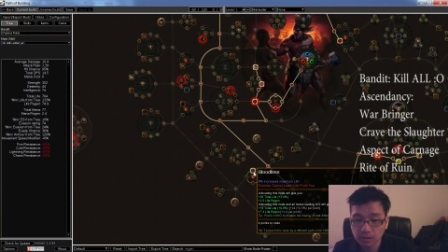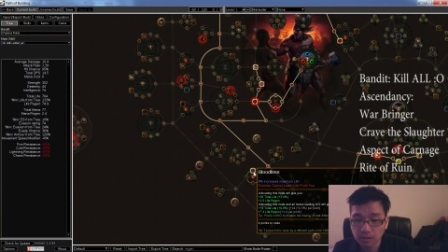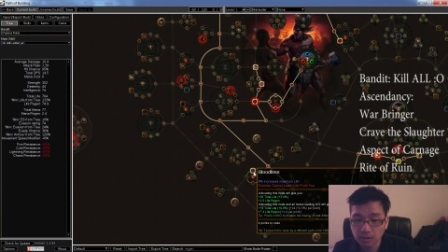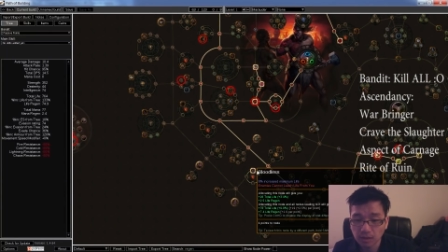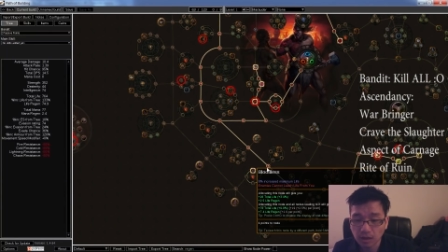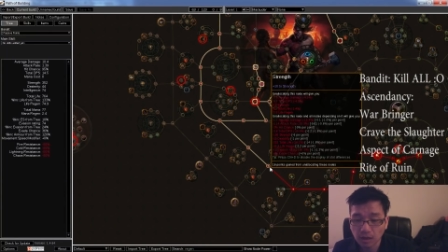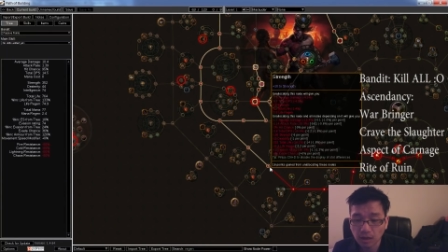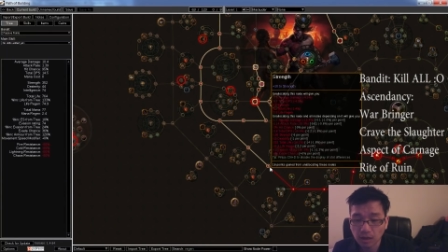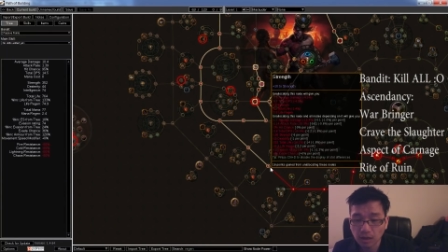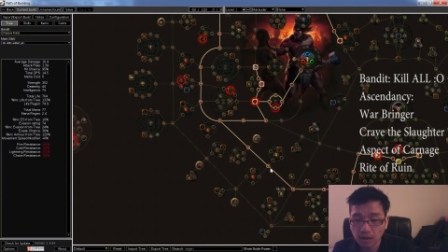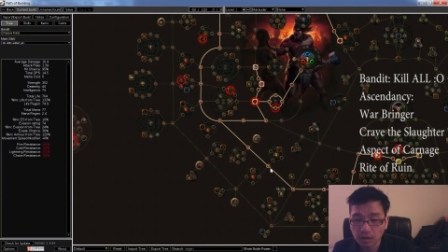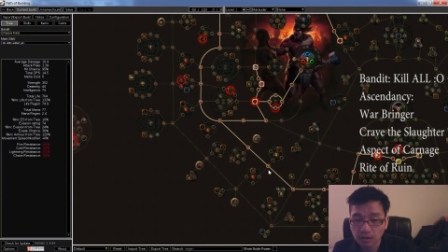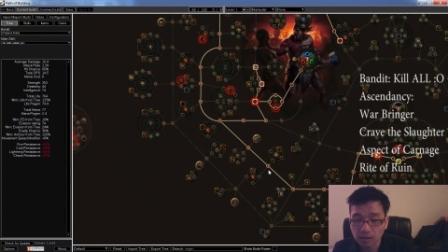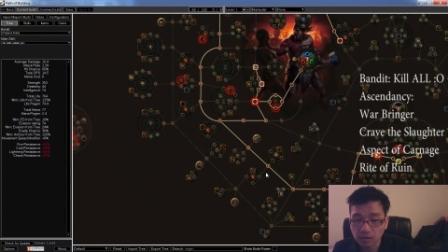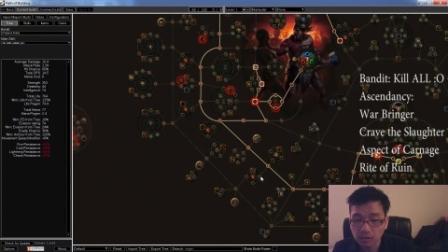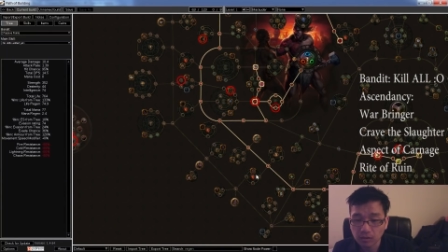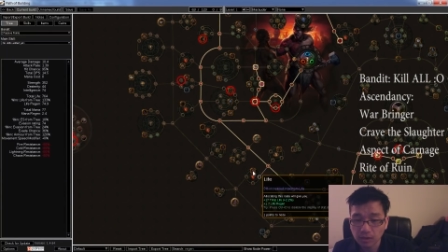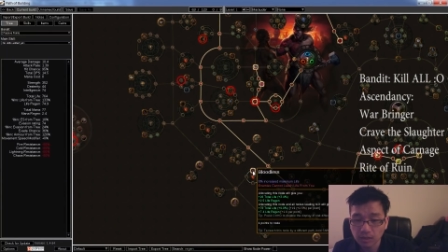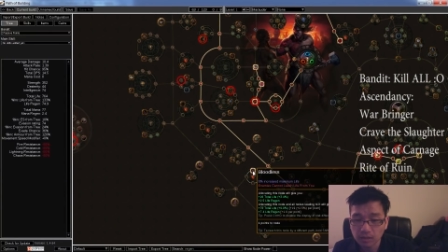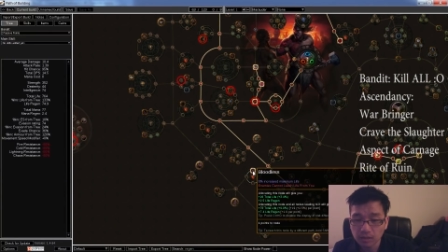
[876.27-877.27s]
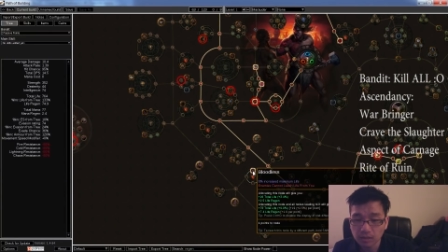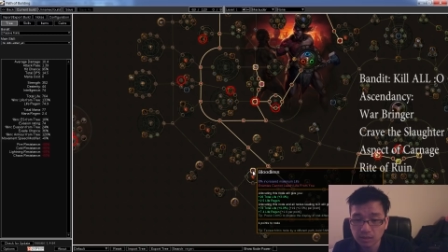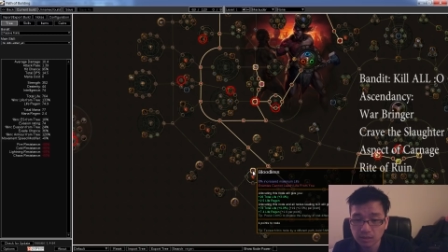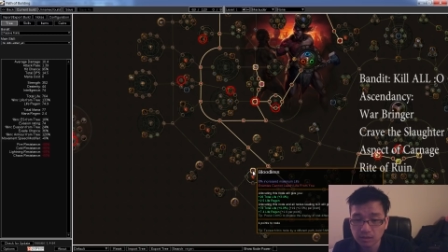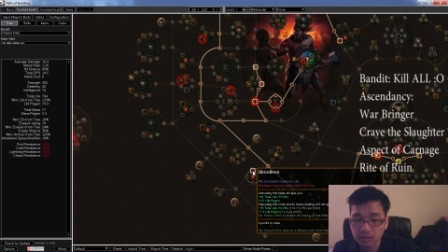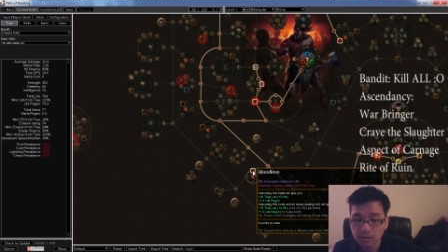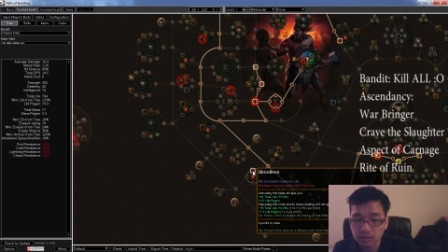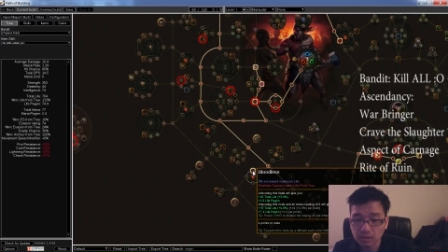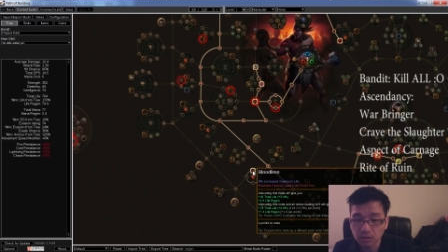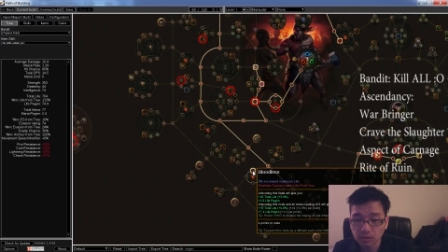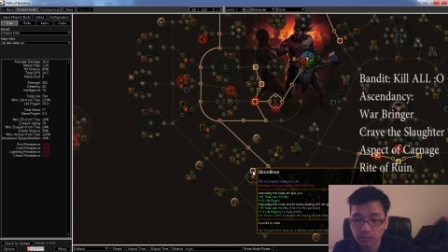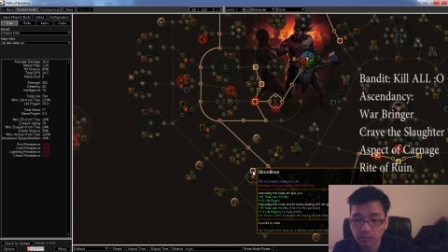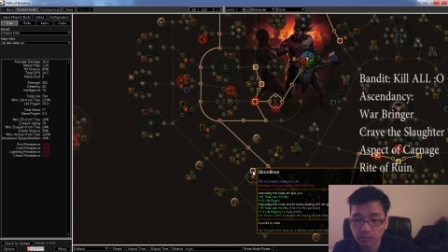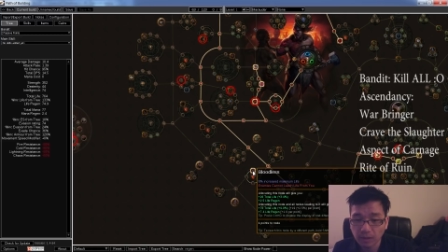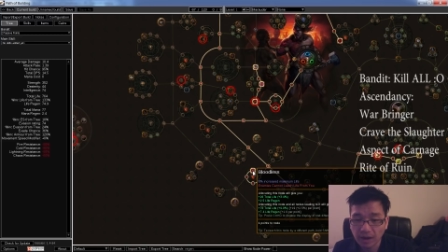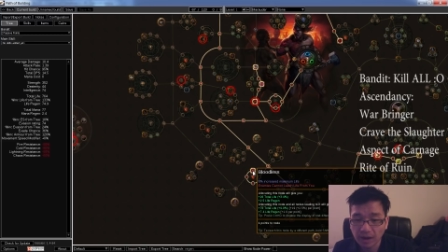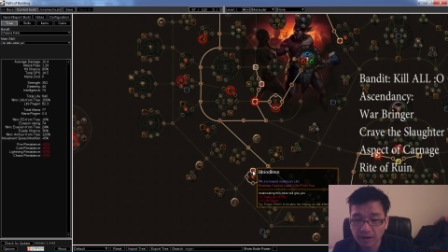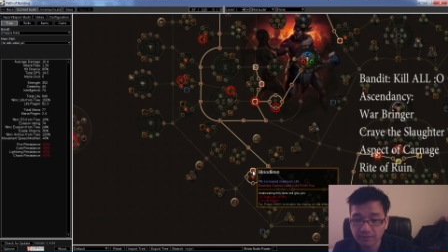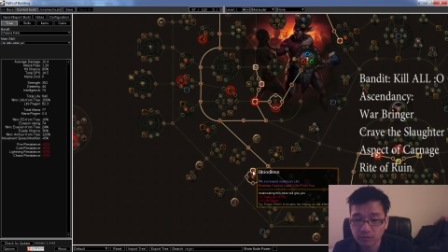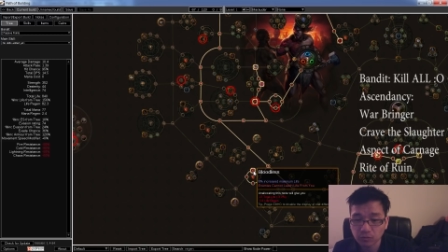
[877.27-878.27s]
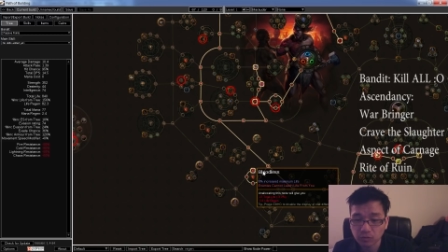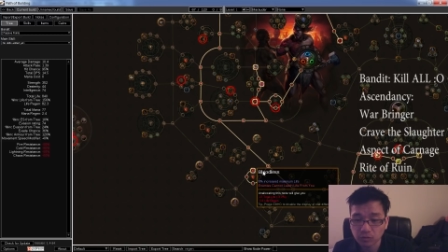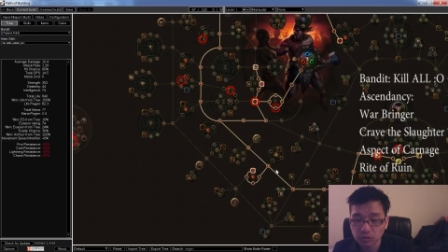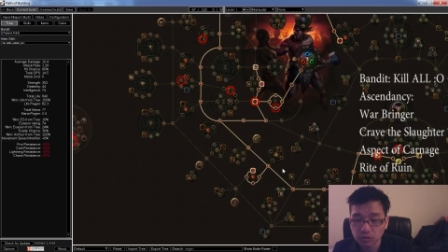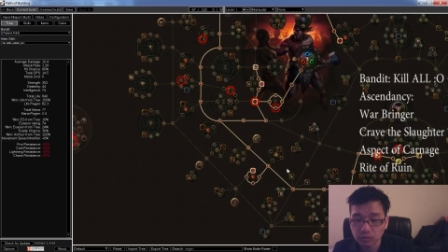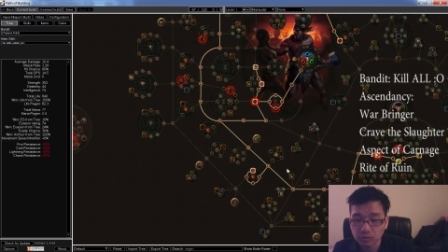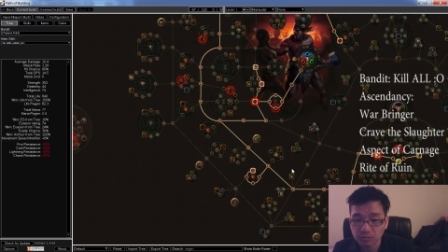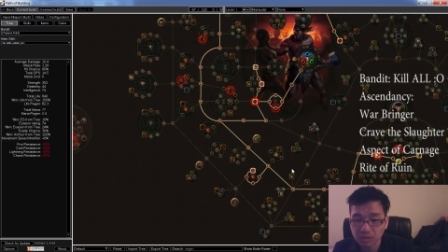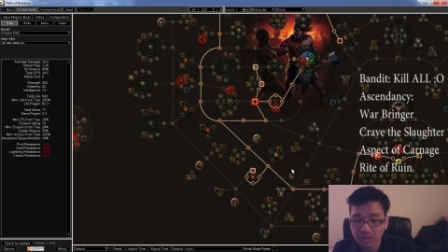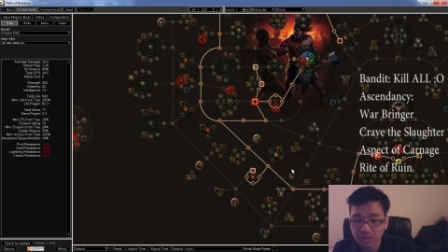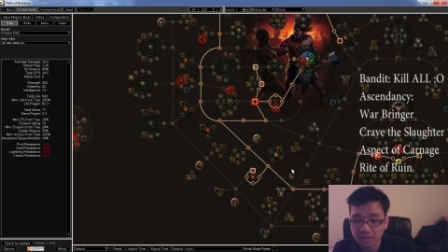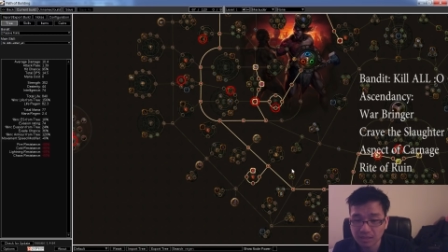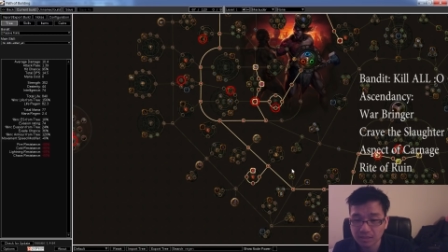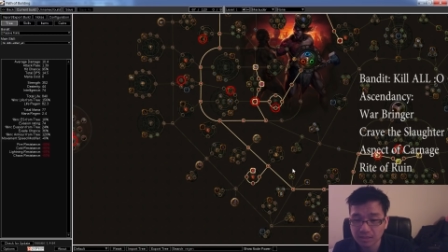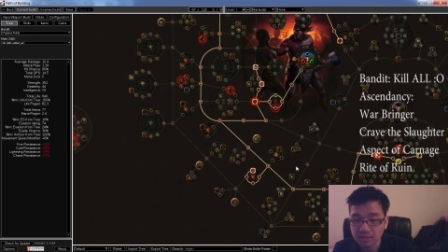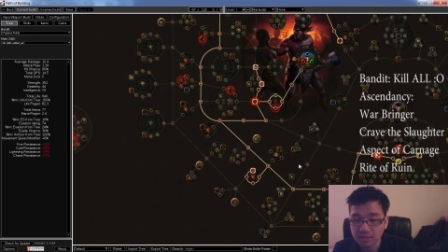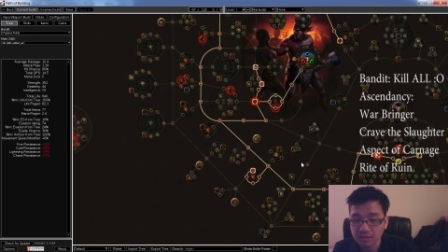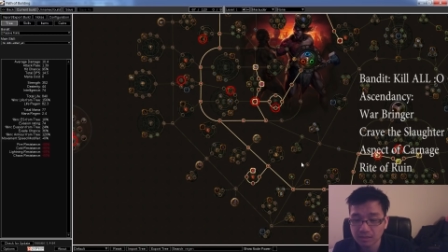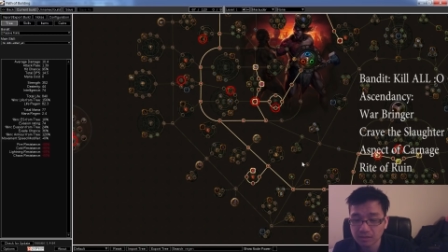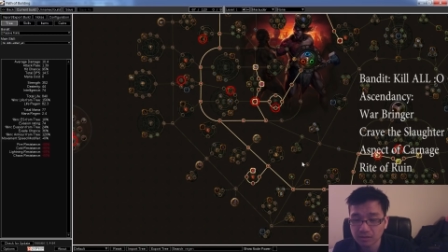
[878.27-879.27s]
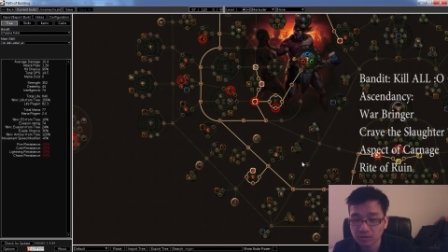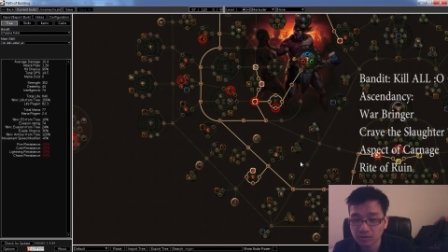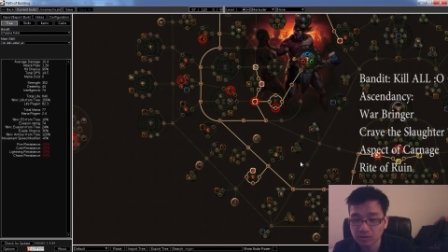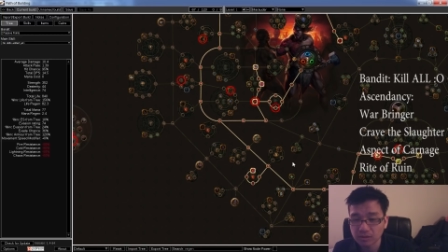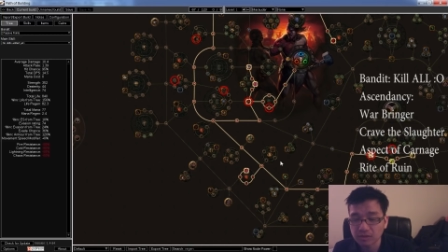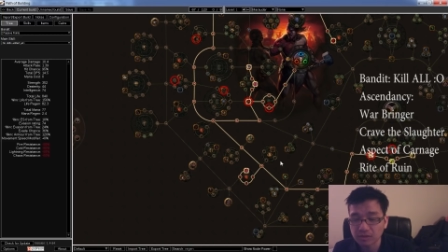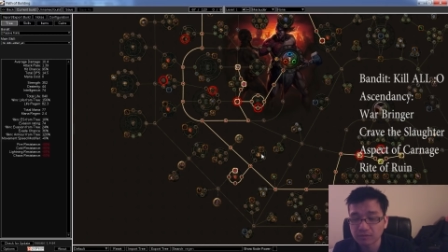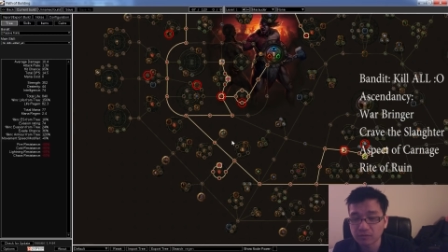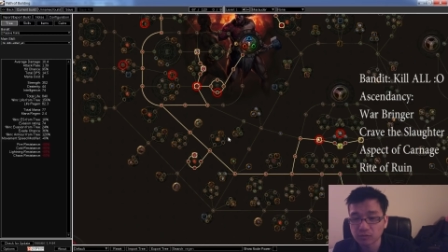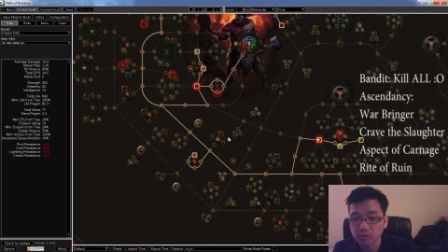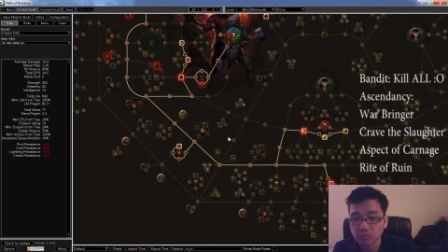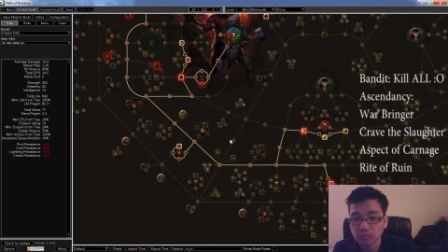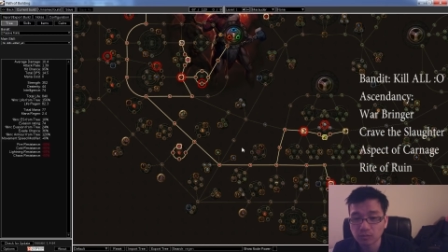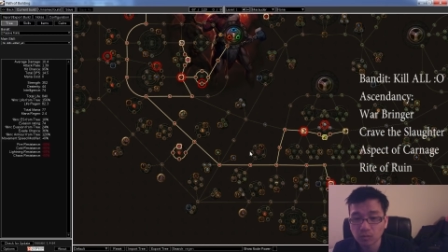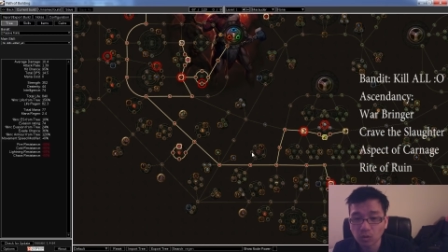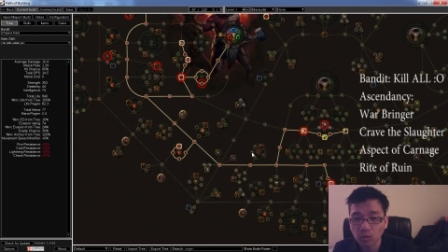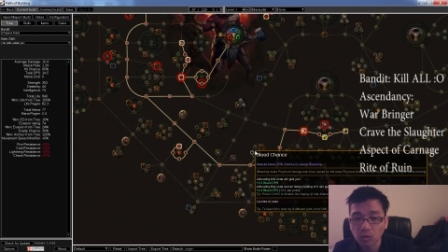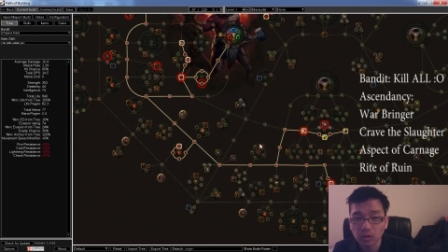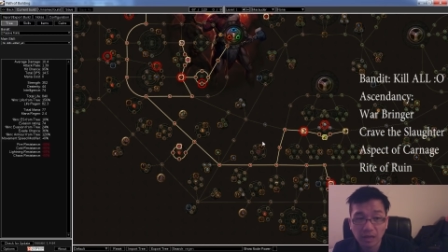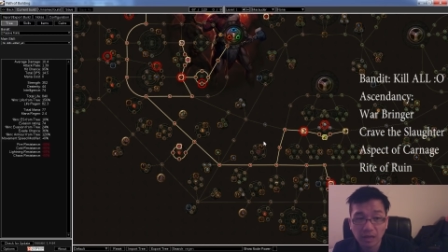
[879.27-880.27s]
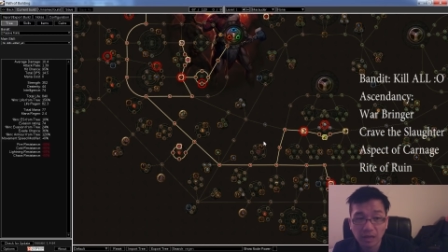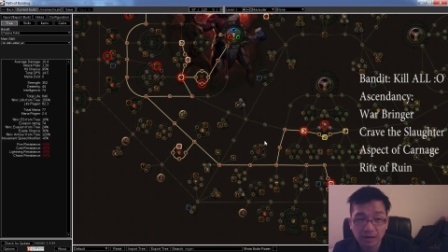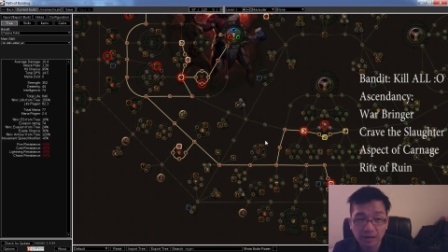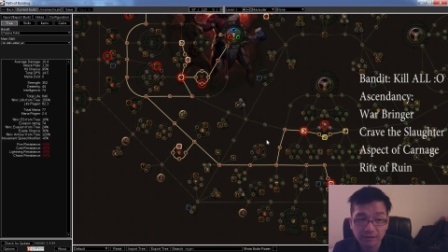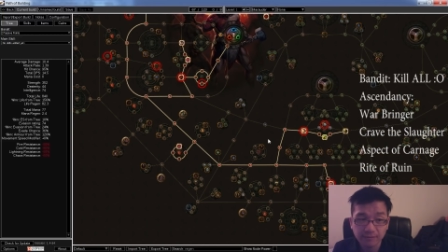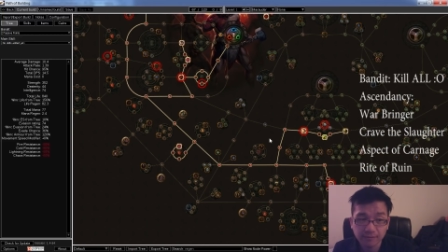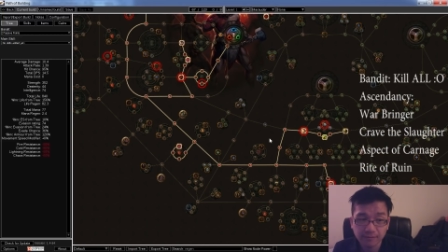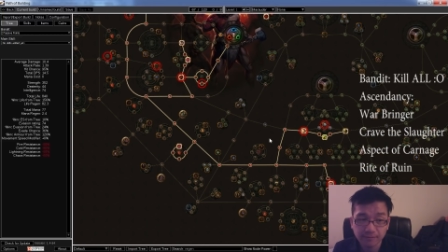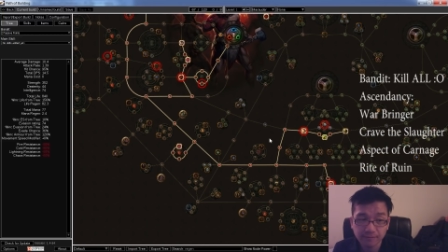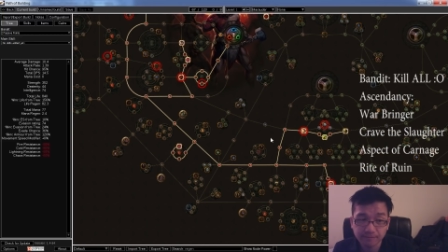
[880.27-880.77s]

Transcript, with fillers: Uh, go ahead and path towards Bloodless to give you more life